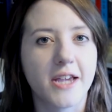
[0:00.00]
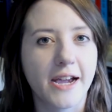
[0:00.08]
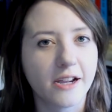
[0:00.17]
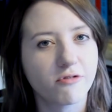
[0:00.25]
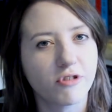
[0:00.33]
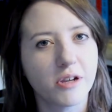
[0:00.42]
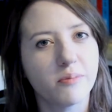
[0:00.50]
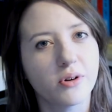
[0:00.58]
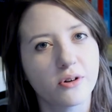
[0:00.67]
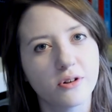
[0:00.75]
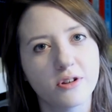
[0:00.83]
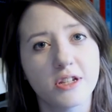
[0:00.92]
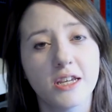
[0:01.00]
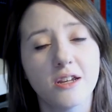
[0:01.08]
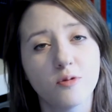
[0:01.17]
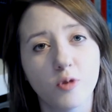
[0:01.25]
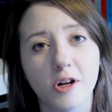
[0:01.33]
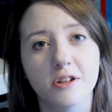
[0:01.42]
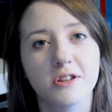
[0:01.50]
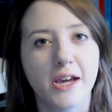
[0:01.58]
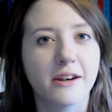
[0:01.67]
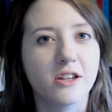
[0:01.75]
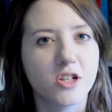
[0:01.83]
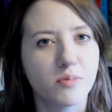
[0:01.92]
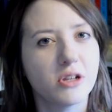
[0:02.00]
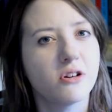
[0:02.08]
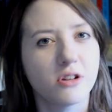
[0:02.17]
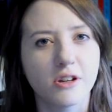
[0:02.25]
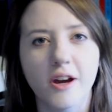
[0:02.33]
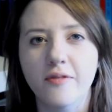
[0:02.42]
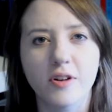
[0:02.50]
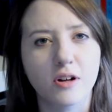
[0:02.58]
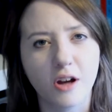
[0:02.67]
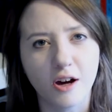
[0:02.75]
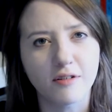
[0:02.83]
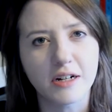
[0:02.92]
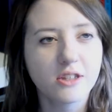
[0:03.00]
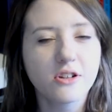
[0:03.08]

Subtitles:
angry because he wants Danny to be good enough for Clara.